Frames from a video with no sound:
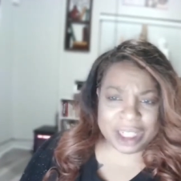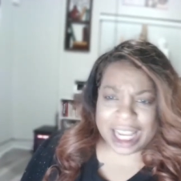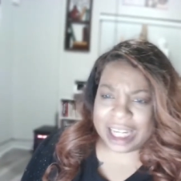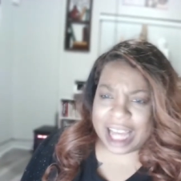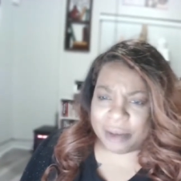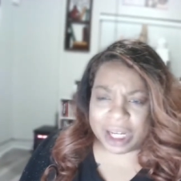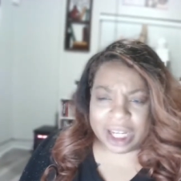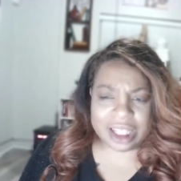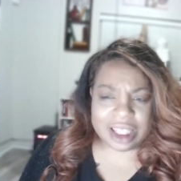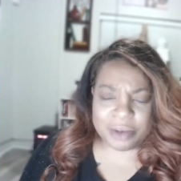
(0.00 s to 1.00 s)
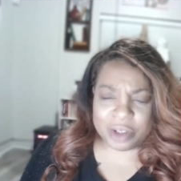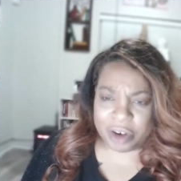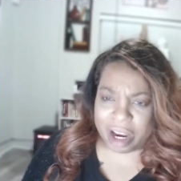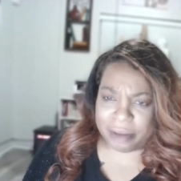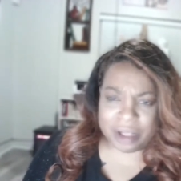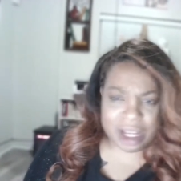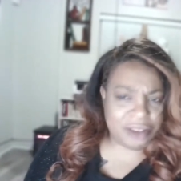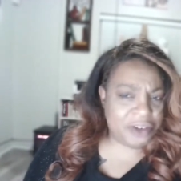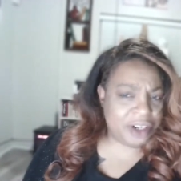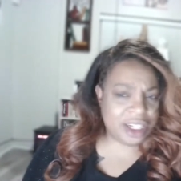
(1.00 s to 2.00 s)
like, comment, and subscribe. Tell
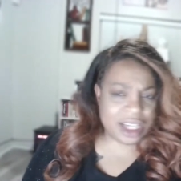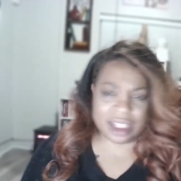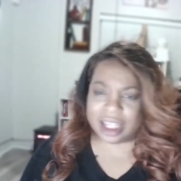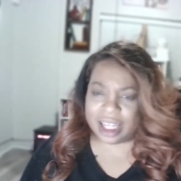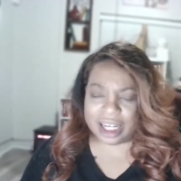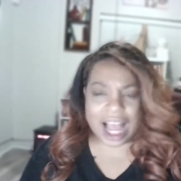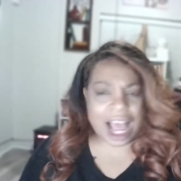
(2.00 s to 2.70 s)
a friend to tell a kin.